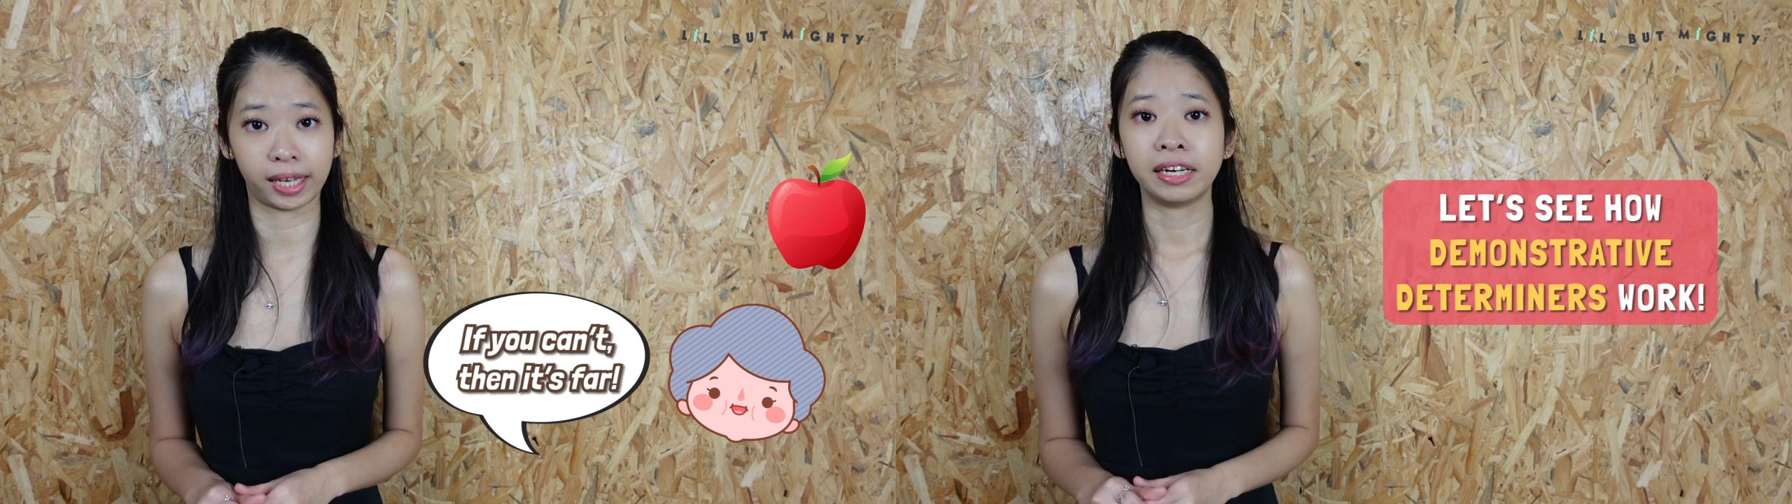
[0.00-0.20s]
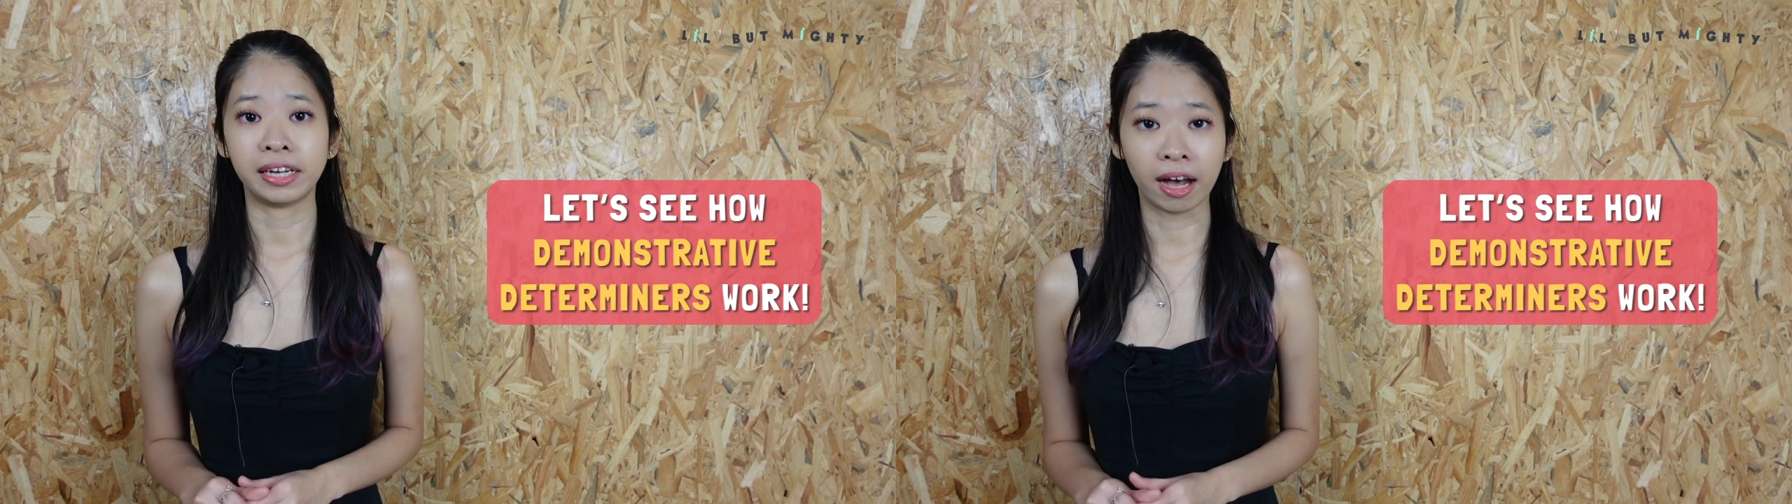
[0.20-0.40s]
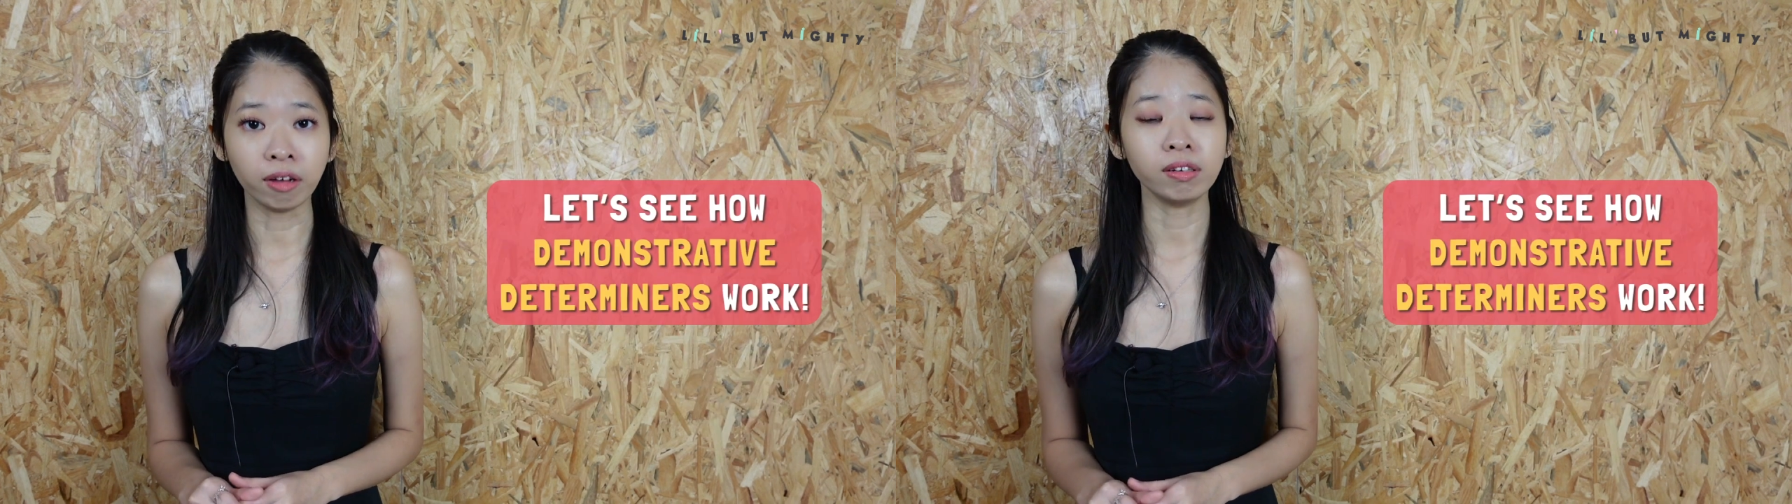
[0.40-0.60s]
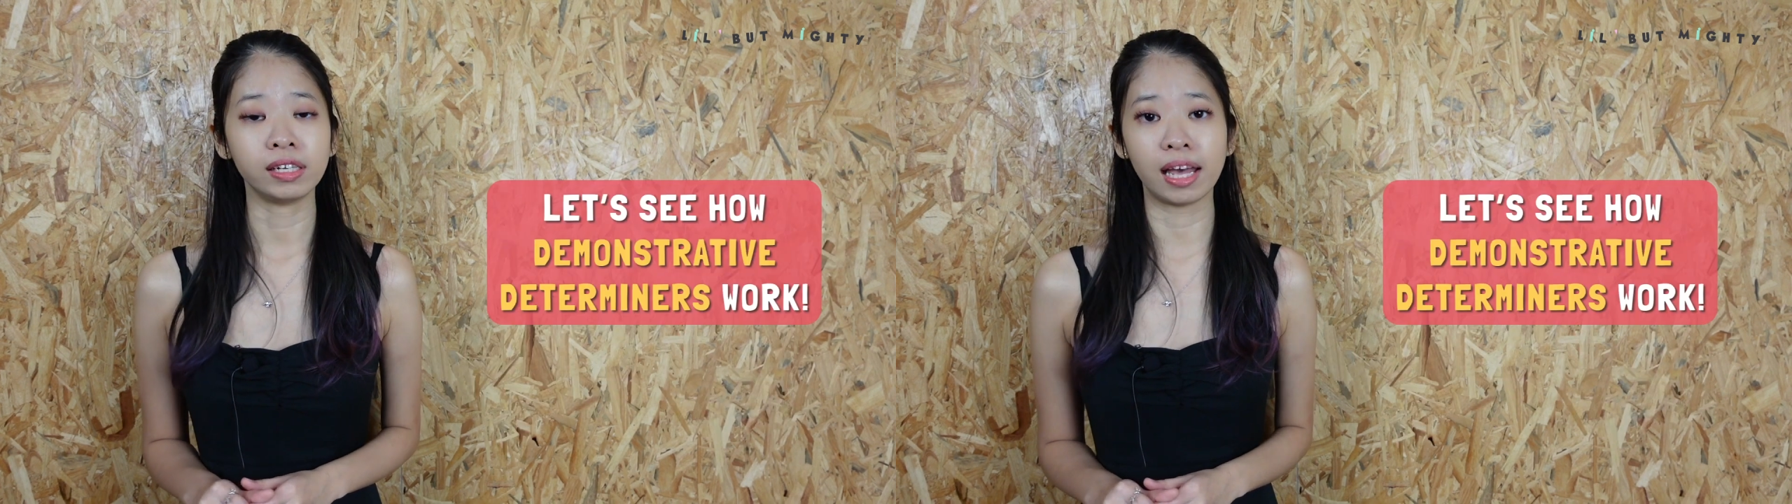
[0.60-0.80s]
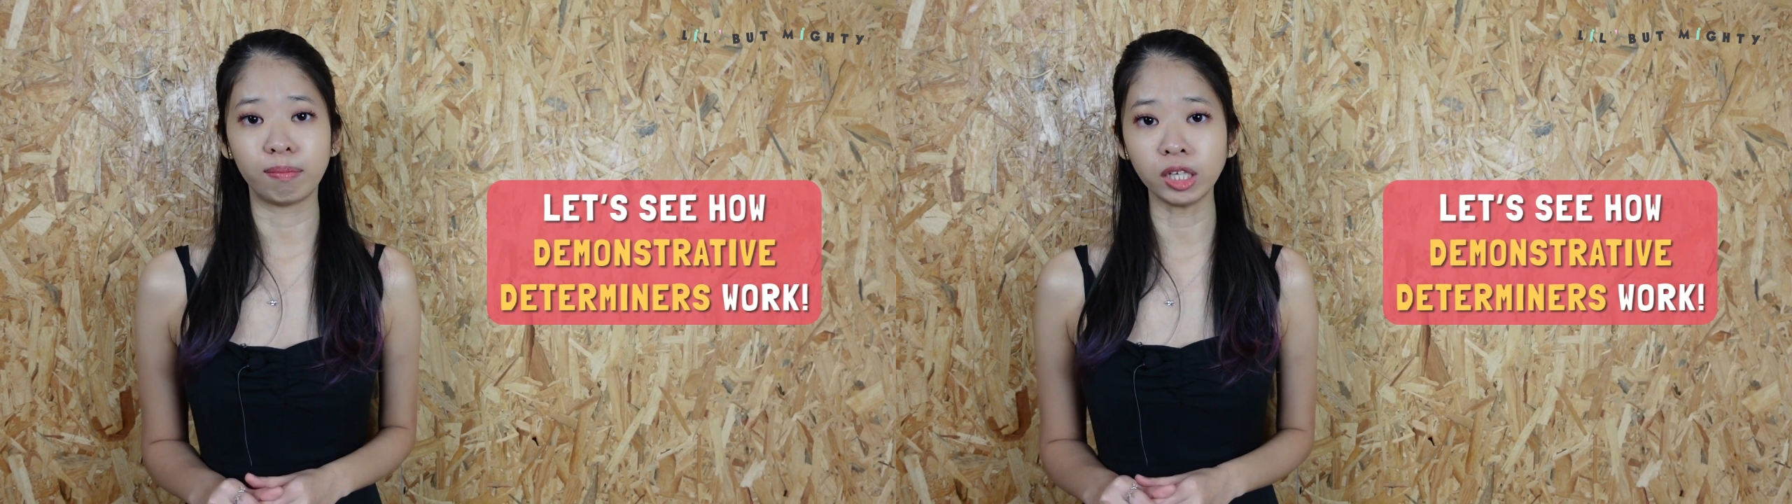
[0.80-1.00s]
Now,
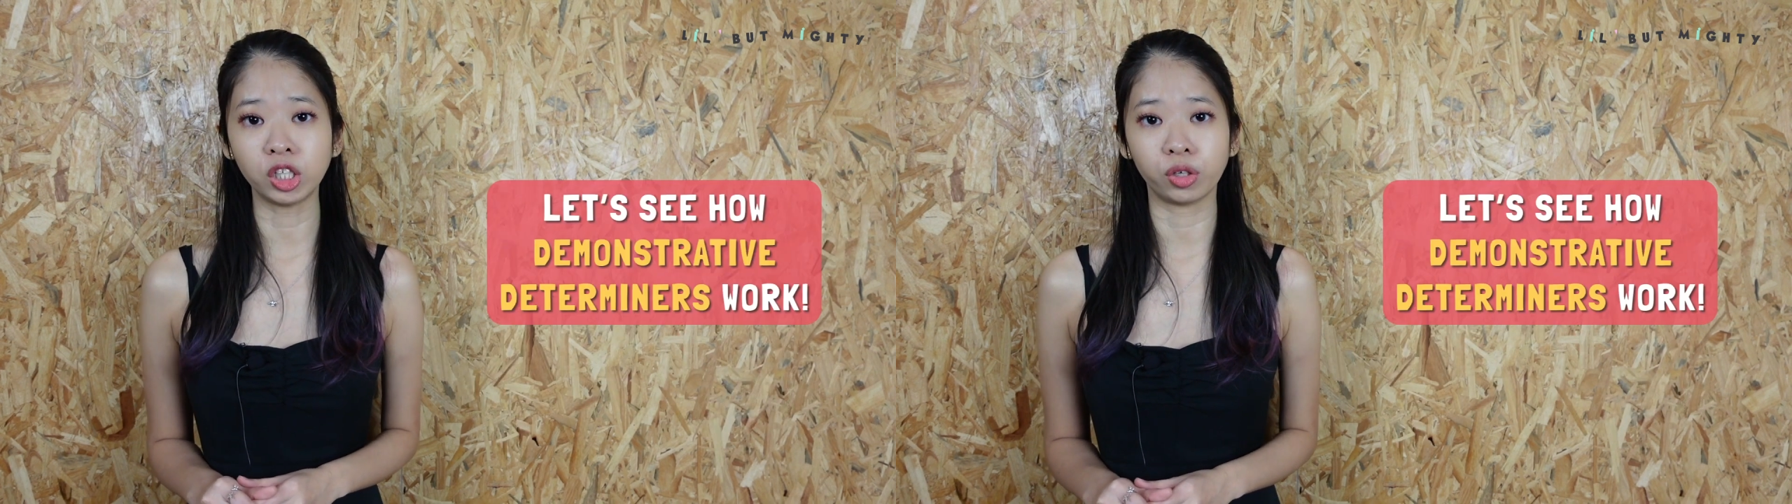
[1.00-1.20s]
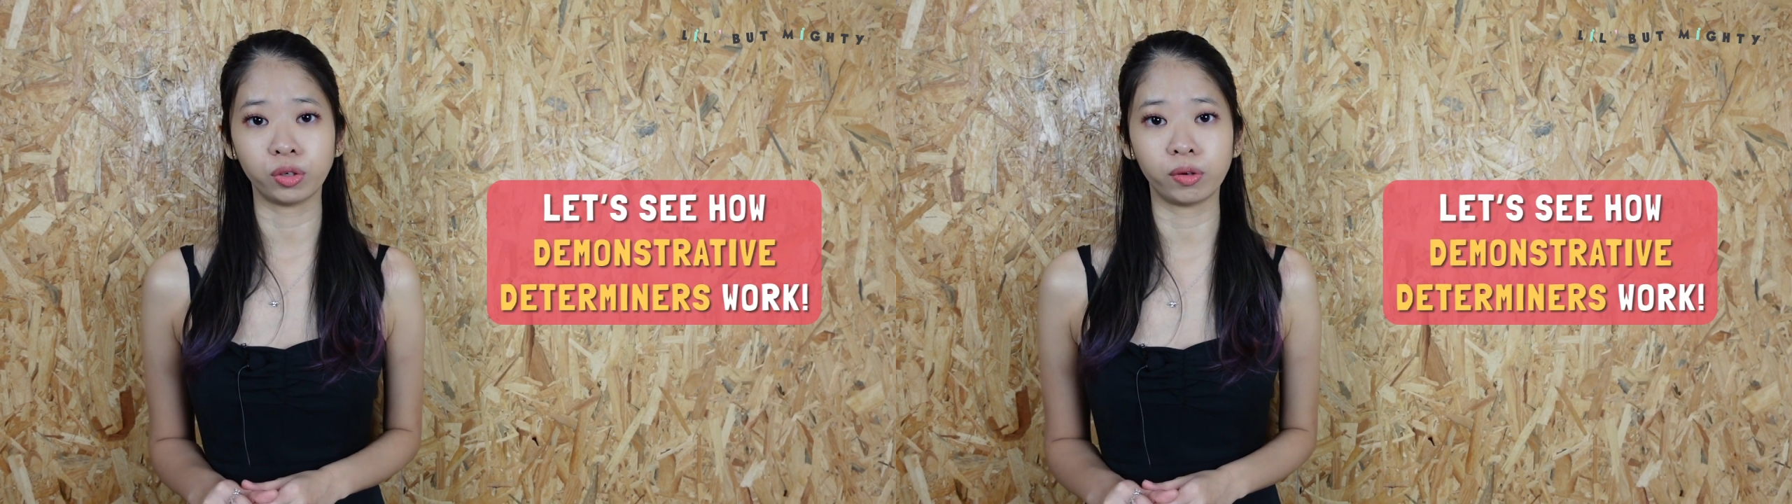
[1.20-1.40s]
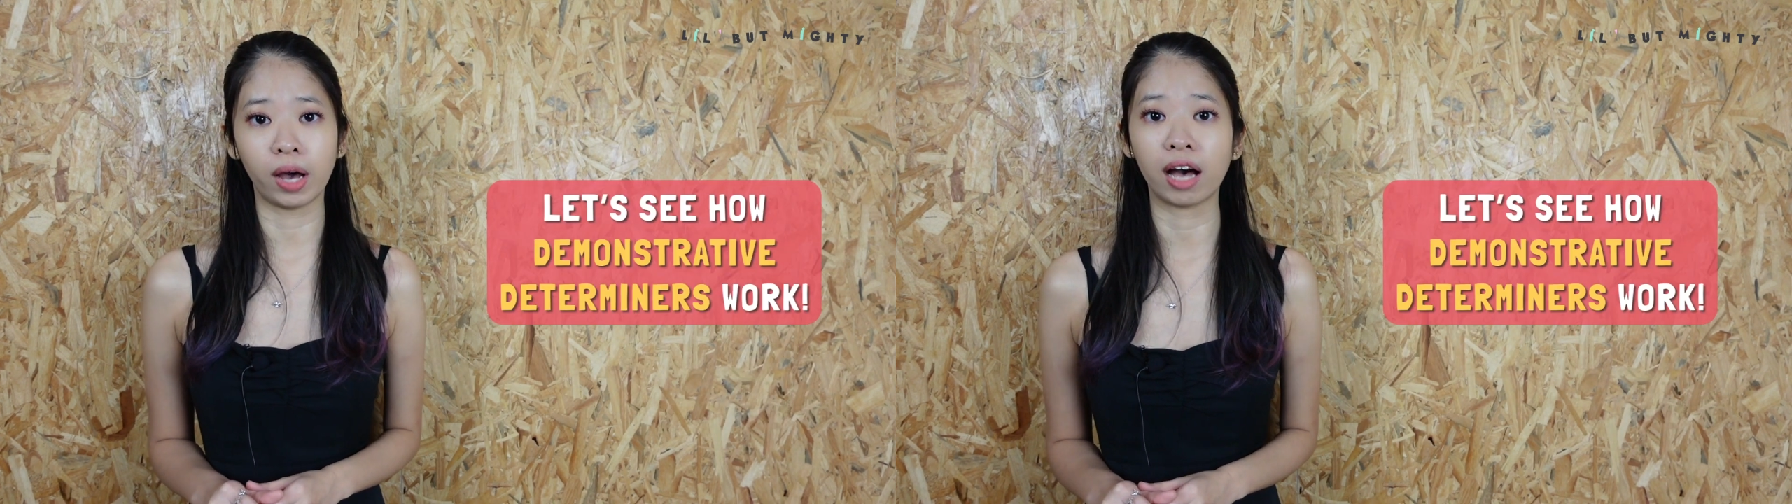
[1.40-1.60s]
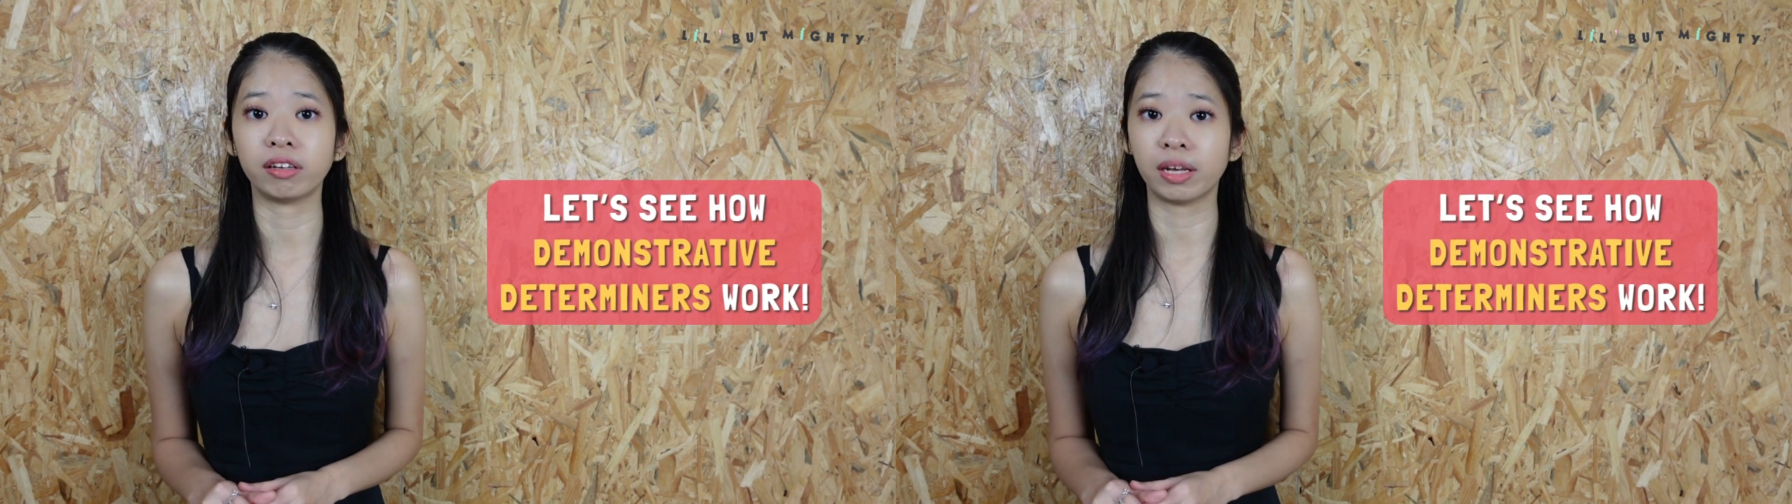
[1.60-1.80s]
let me show you how